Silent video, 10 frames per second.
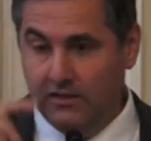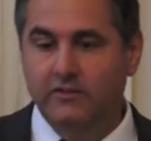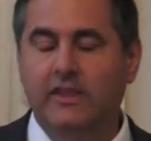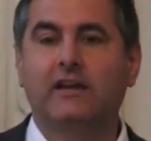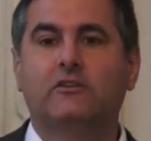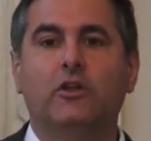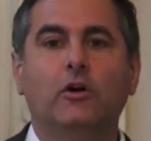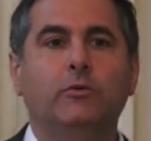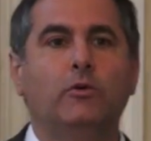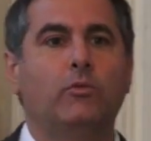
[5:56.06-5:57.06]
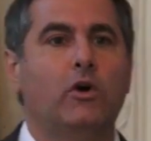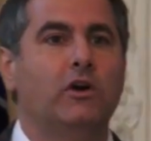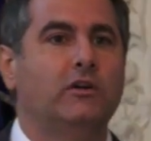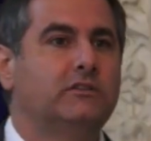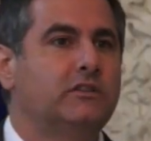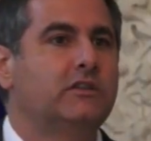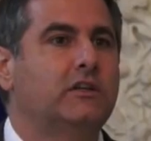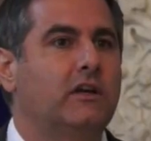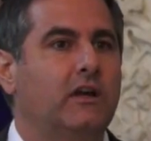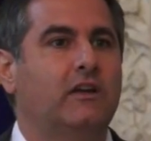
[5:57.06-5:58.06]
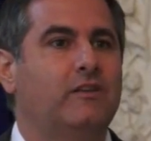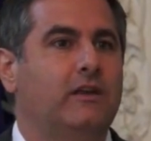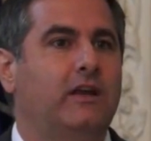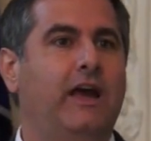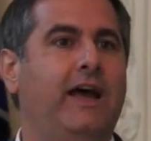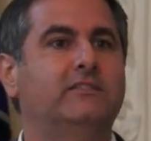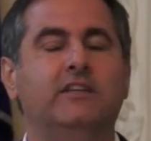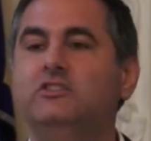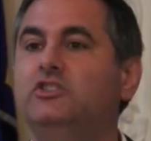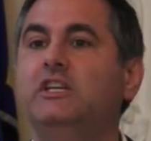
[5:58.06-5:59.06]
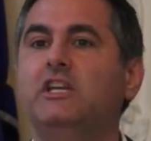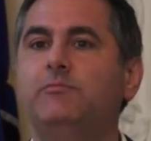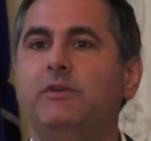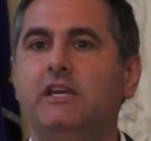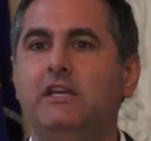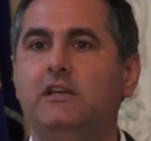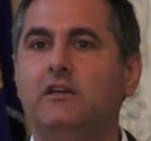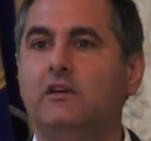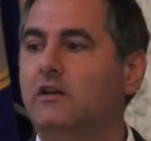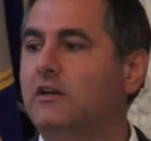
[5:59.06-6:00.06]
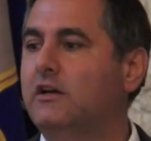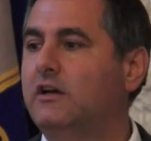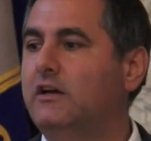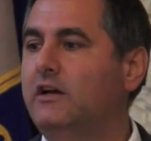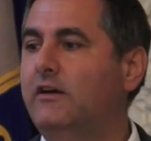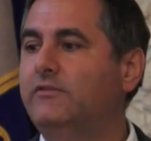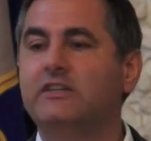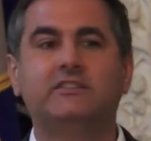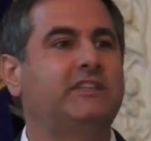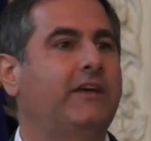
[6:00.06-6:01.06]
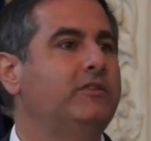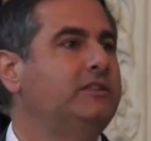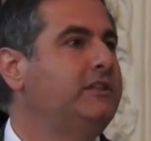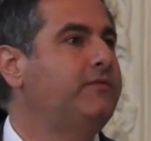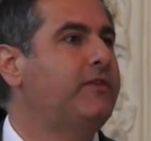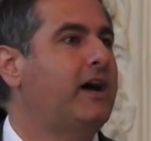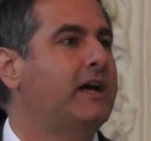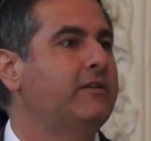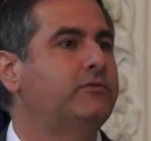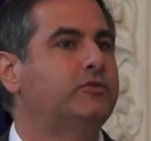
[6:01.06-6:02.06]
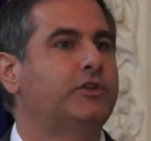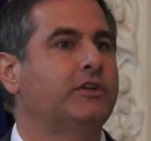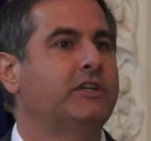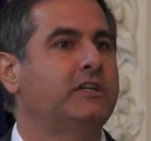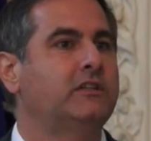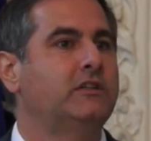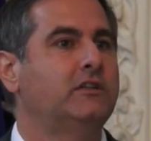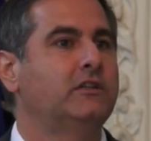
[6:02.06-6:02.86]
That global world has a GDP of 75 trillion